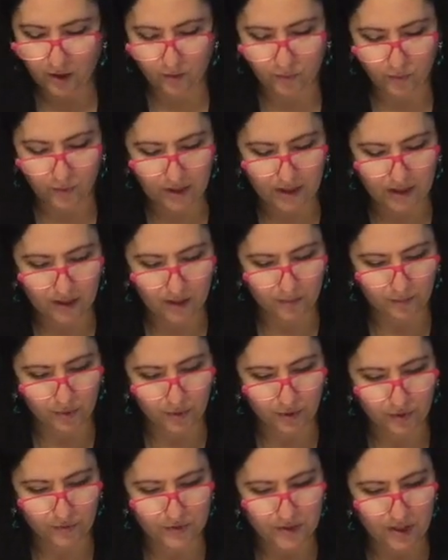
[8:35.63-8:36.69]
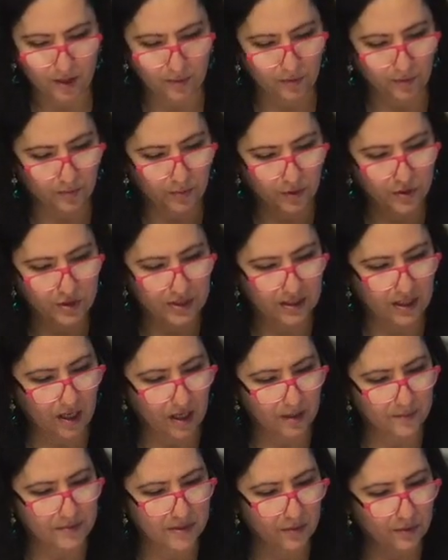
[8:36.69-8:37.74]
We approved a number of purchasing
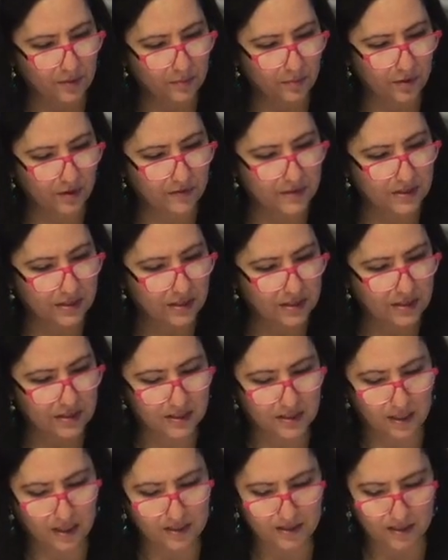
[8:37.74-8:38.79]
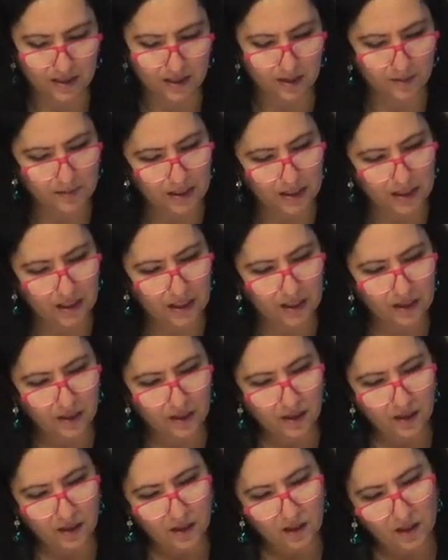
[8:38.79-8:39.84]
items that we'd previously discussed in committee.
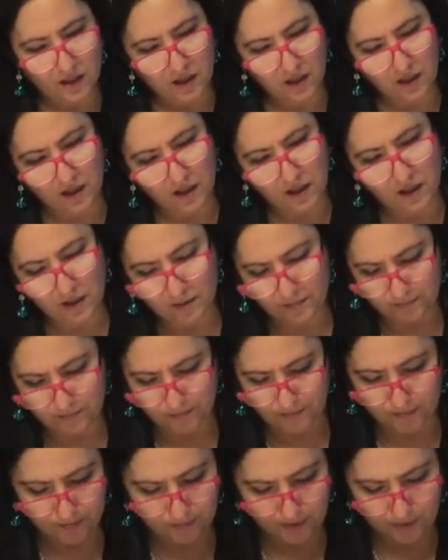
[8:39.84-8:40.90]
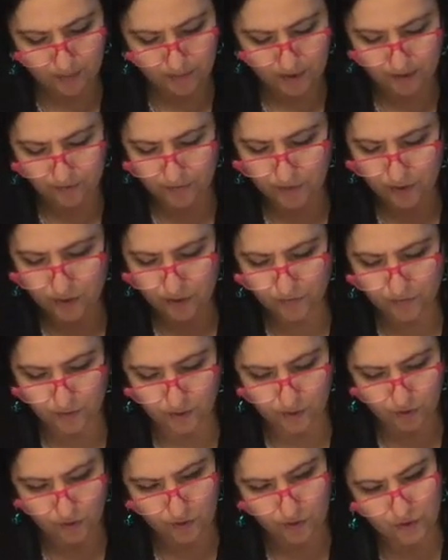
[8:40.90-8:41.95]
There have been a few
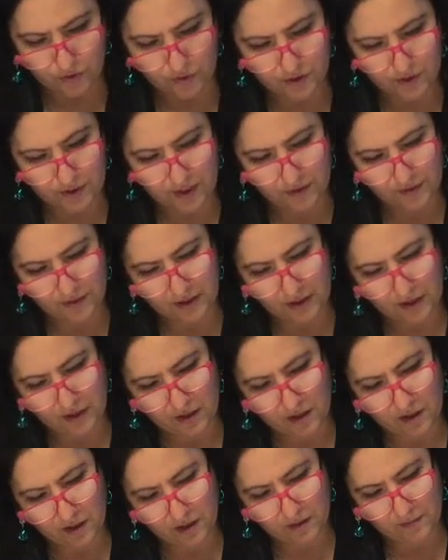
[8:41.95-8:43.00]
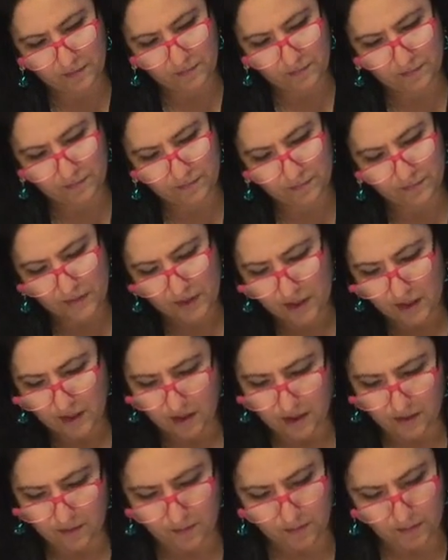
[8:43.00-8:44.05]
deferrals, nothing
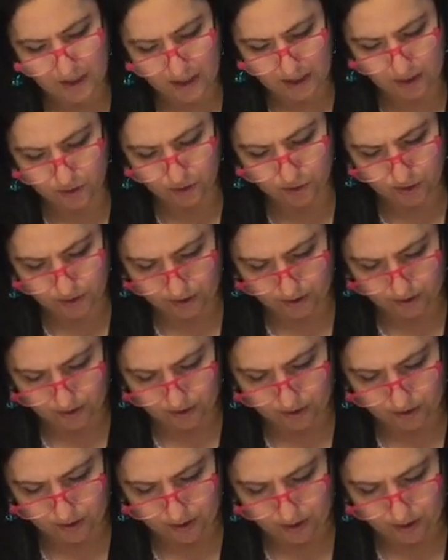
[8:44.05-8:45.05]
major to